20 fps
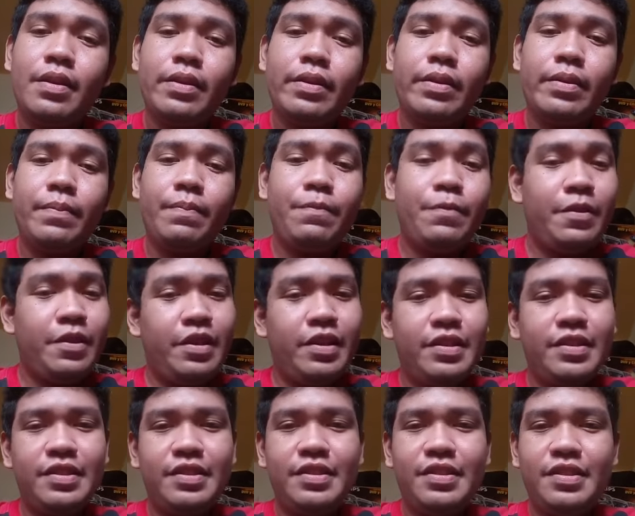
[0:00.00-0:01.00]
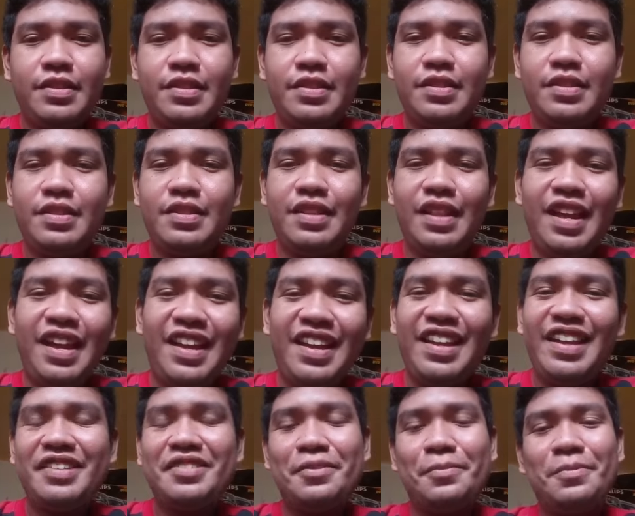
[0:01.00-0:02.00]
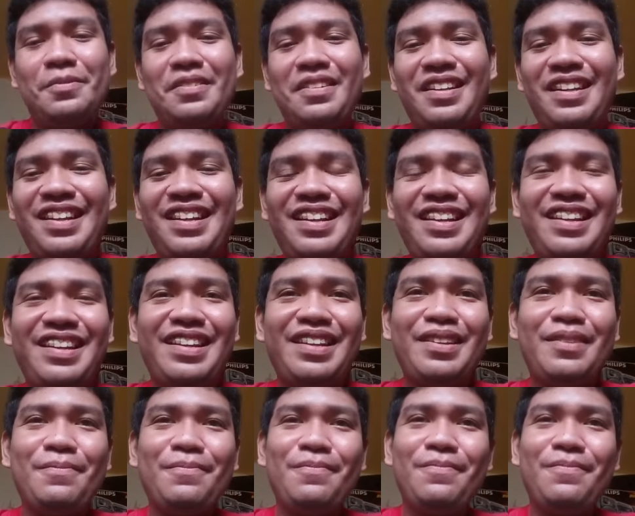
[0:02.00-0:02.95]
Please like, subscribe,